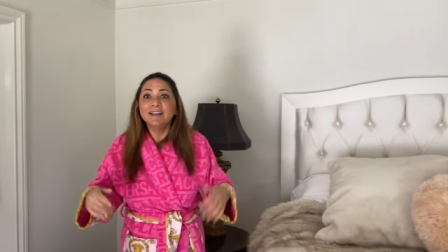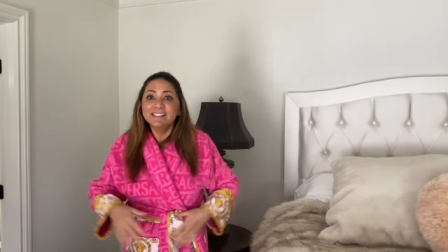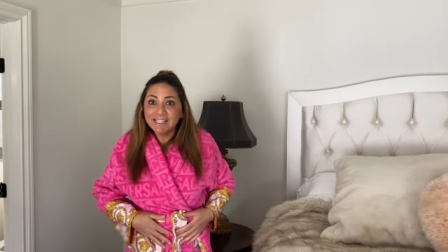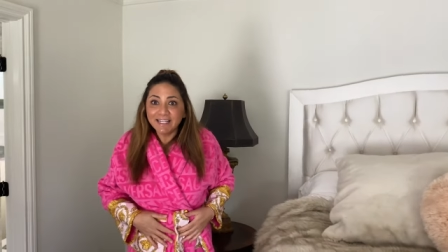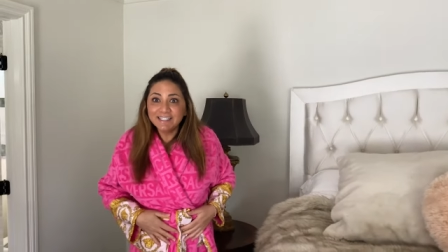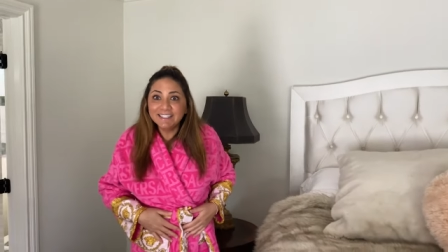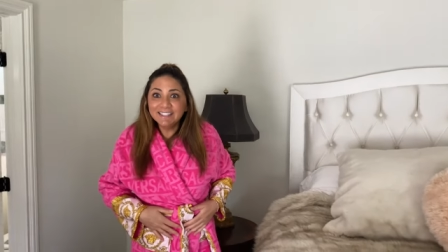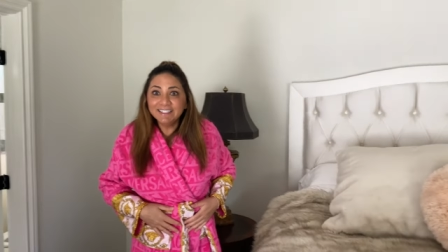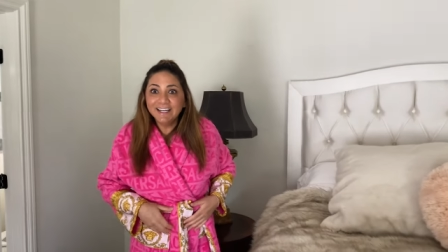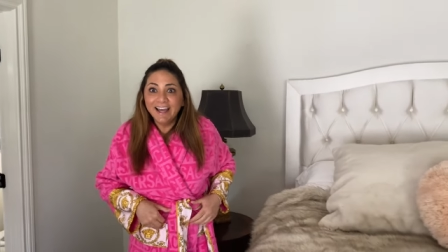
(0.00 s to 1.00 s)
Is that
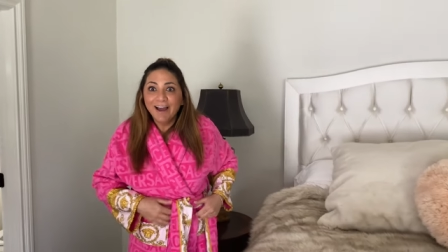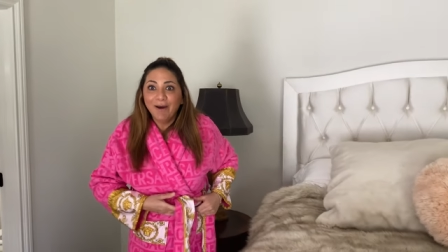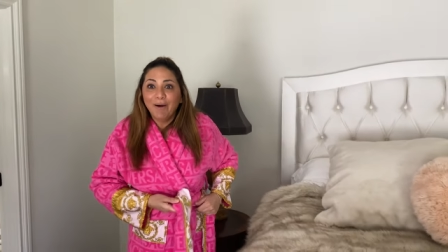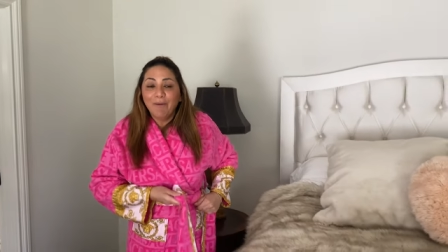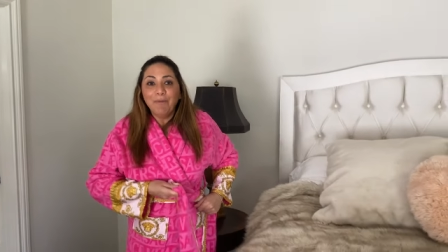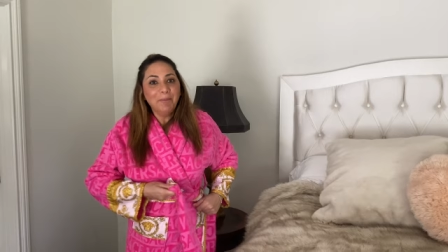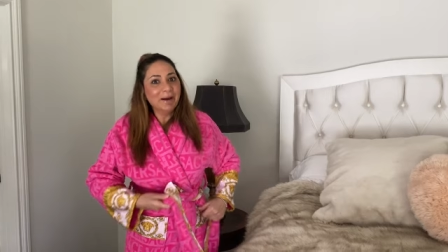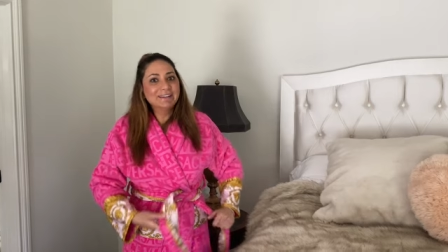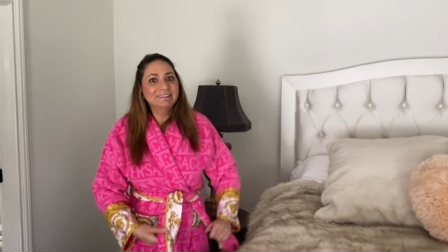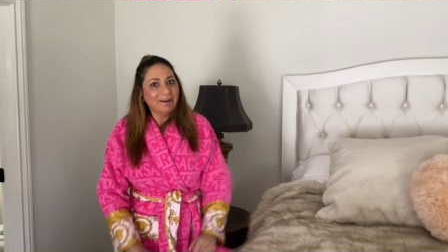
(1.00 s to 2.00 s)
it? Yeah, Monday. Oh
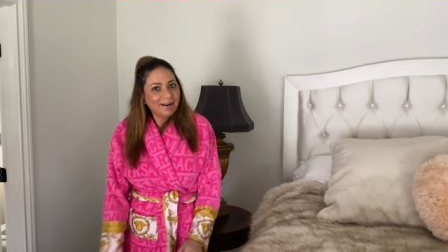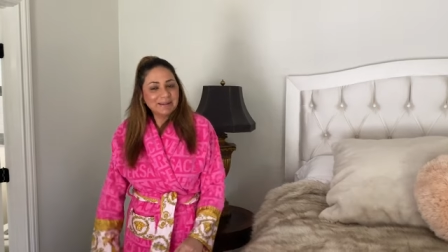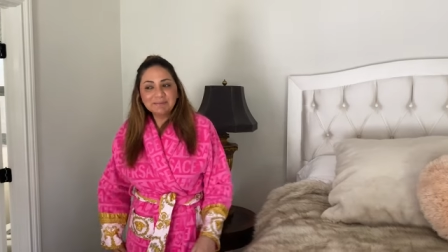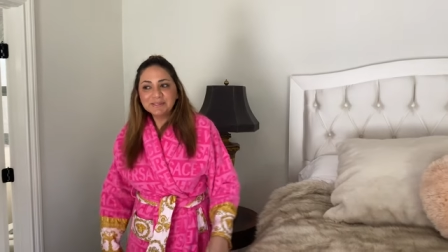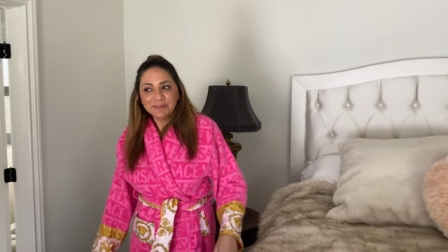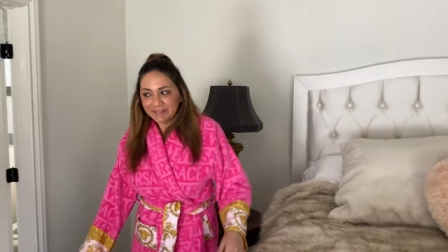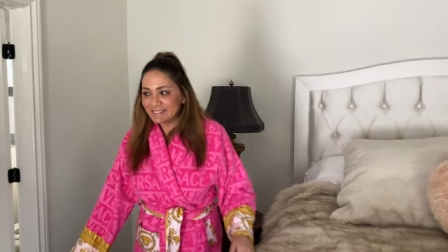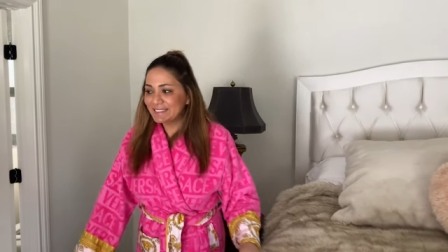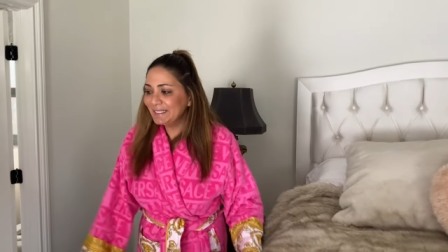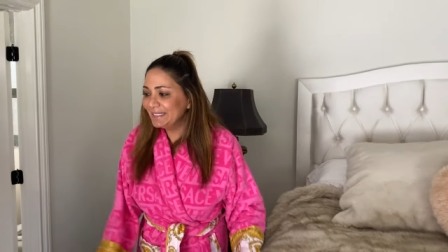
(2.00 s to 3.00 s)
my God, I'm so
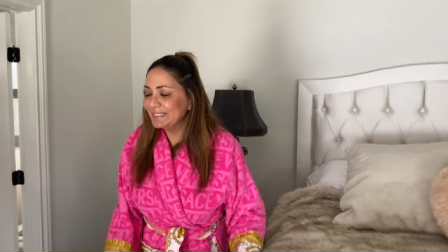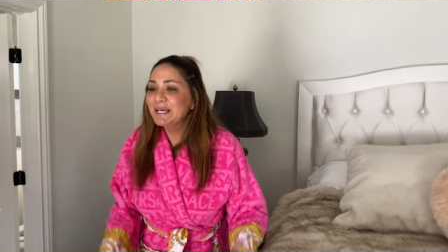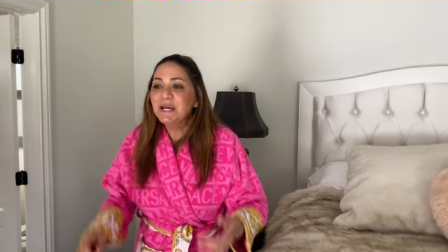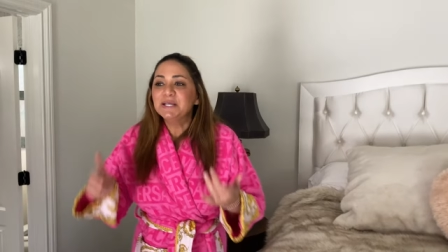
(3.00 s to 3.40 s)
excited.